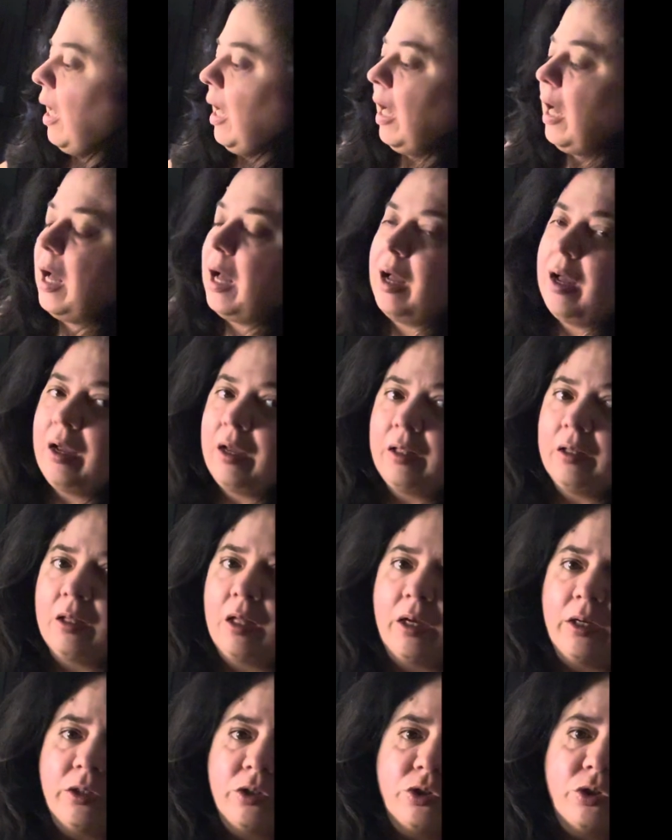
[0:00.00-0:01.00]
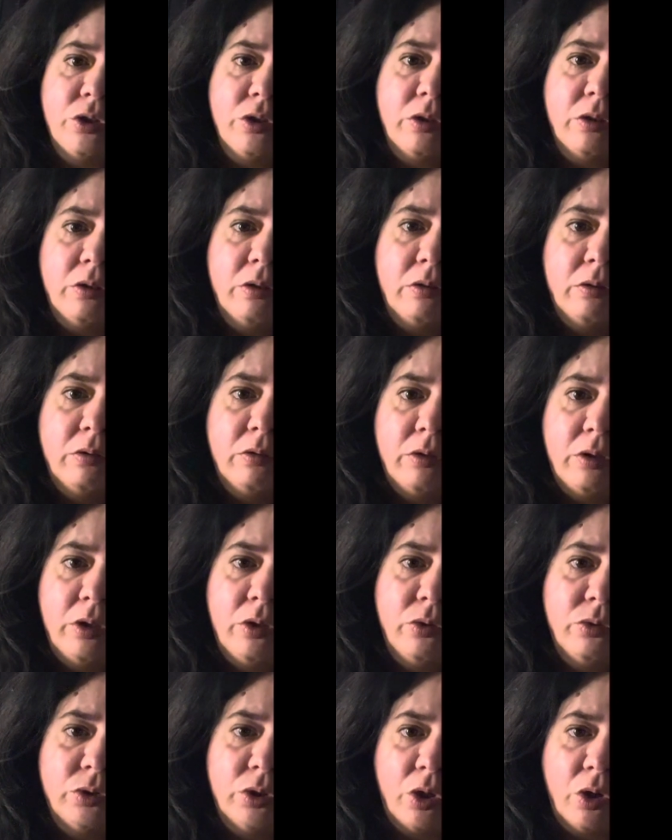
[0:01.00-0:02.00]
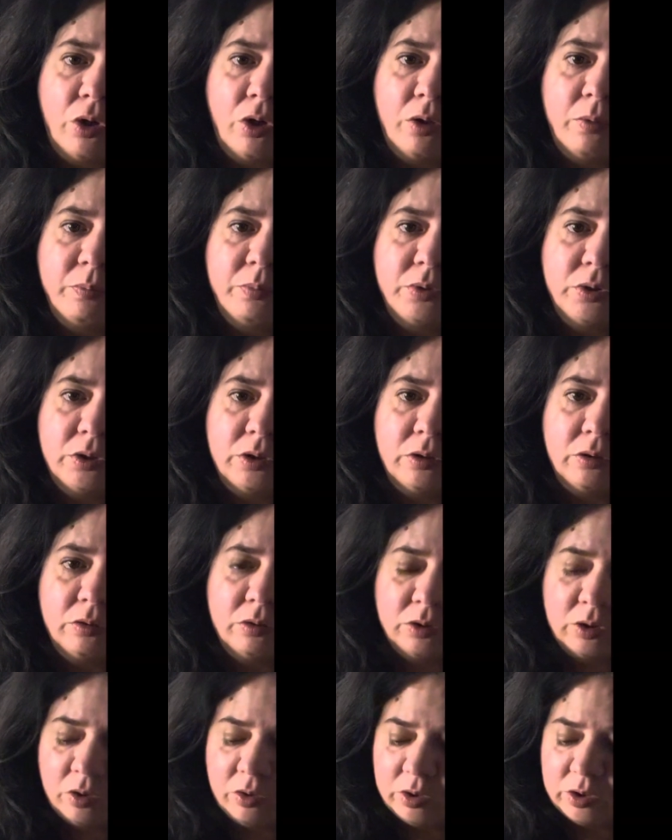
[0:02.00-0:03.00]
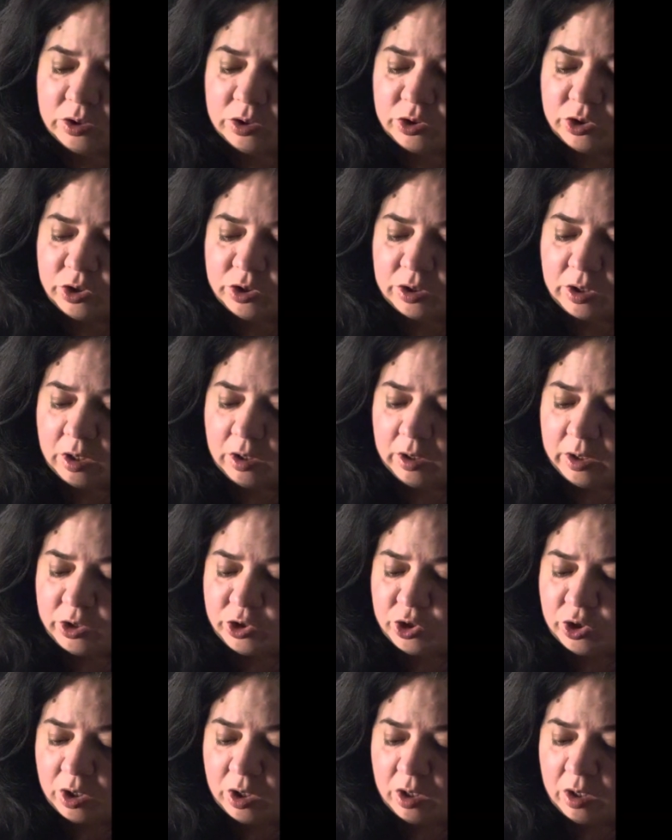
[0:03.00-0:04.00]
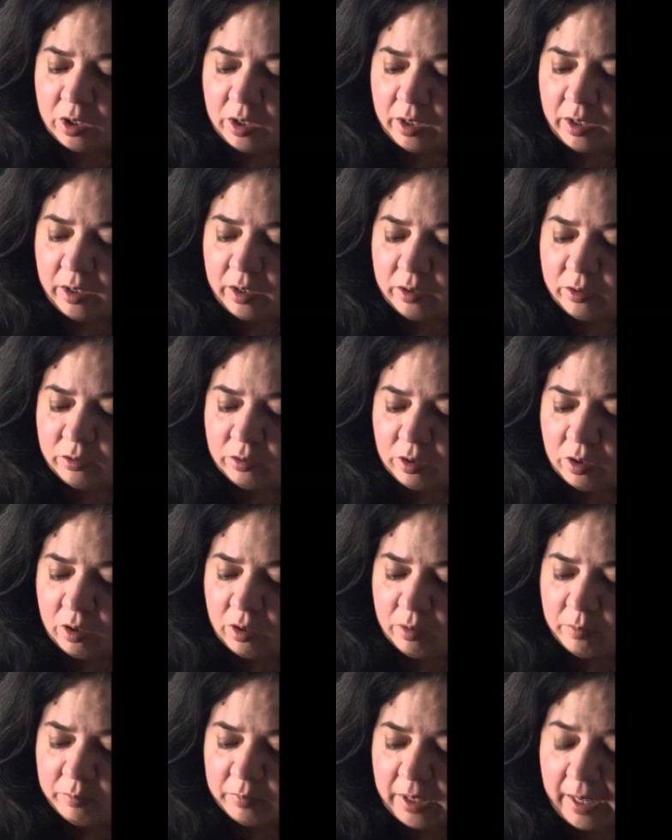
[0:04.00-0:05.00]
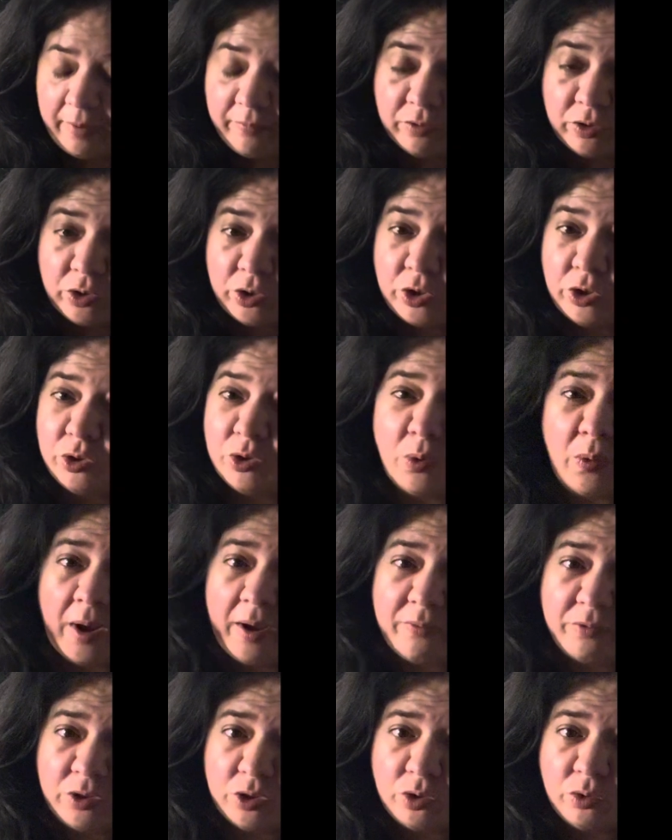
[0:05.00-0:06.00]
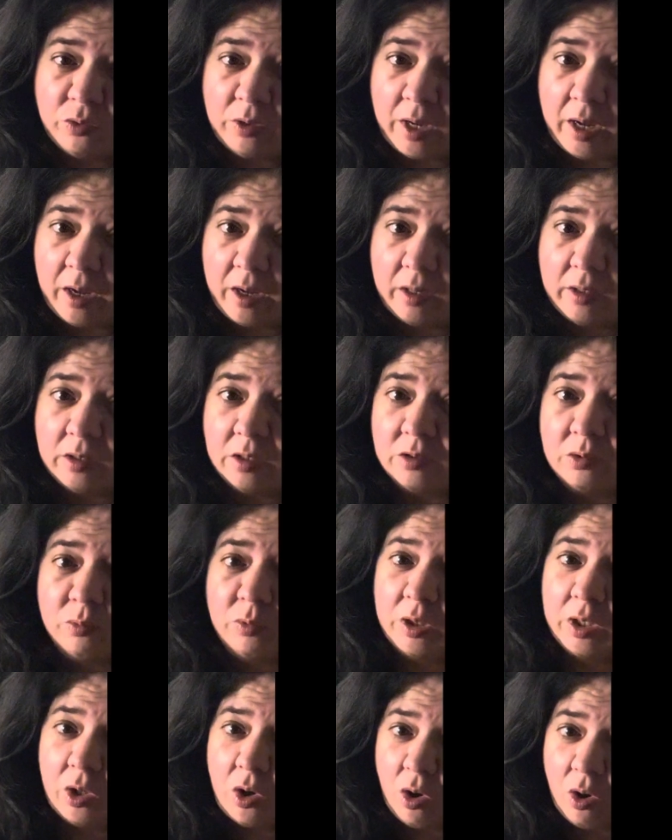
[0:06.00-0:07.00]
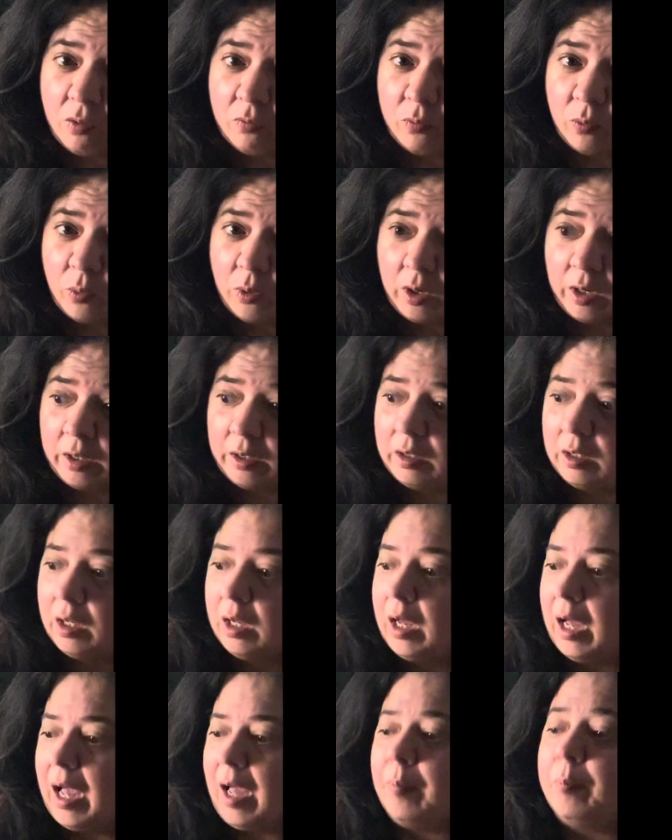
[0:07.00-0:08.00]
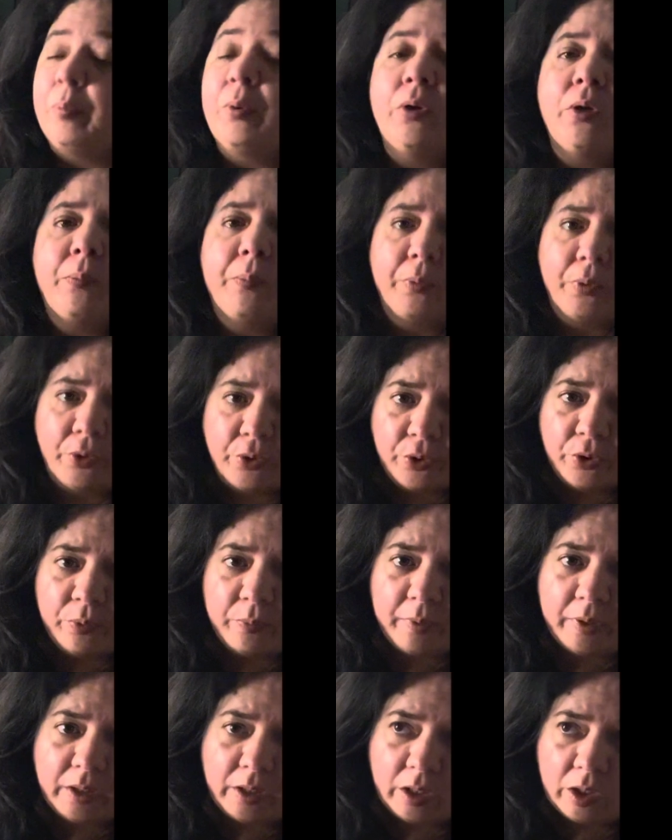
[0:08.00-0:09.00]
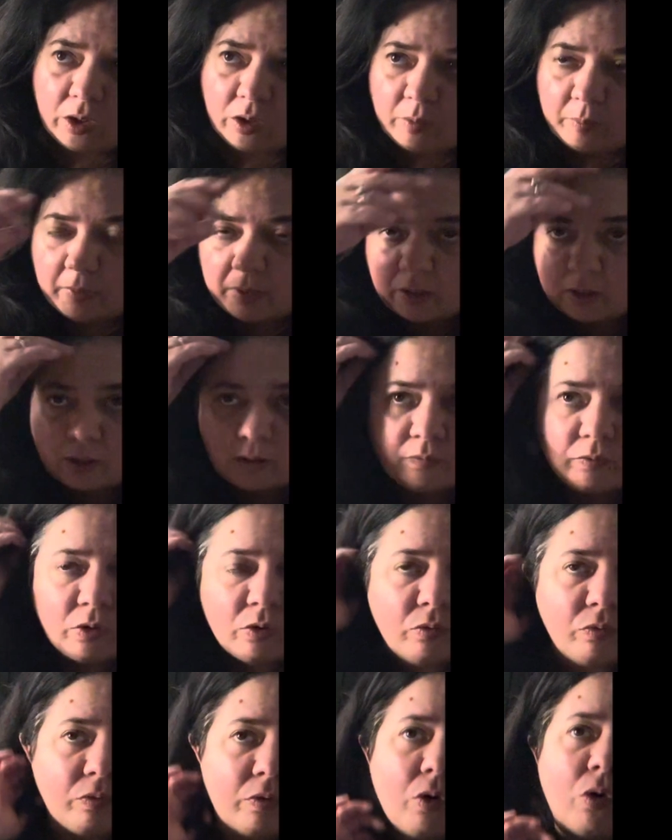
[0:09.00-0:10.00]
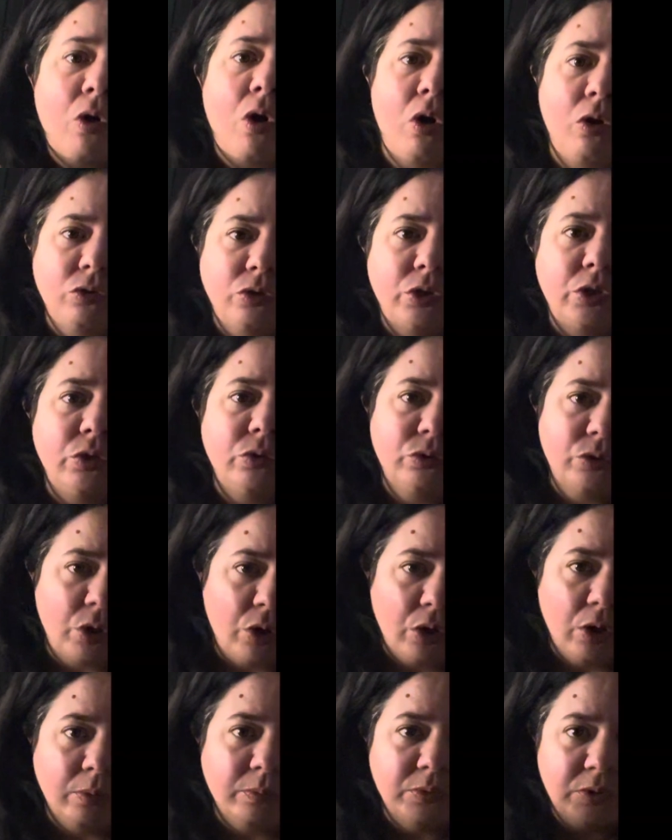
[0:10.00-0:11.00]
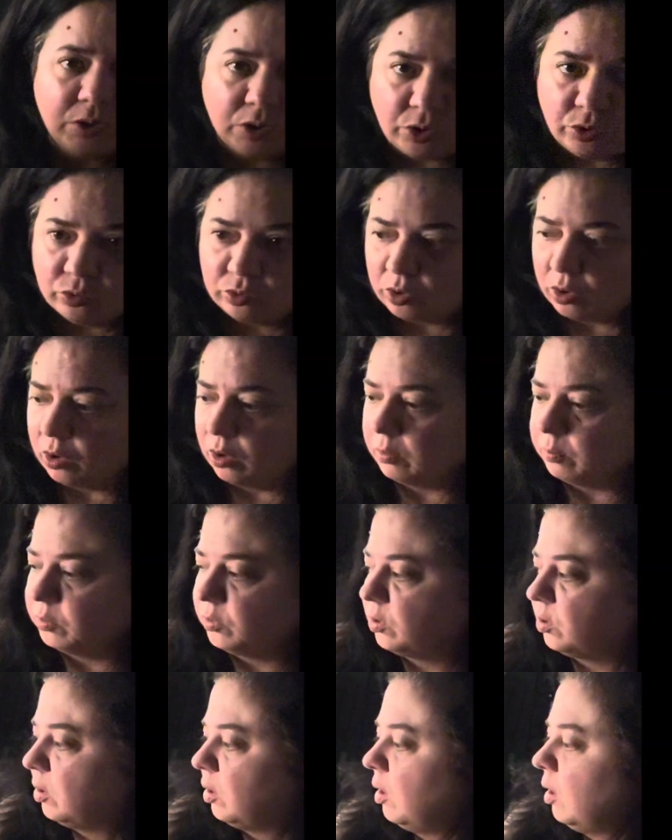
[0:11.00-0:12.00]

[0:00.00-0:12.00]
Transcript: I like to use herbs, so this is just calendula and lavender. You don't have to do that. It doesn't really call for it. I put a blurb in here about, like, if you feel called to use herbs, then use herbs.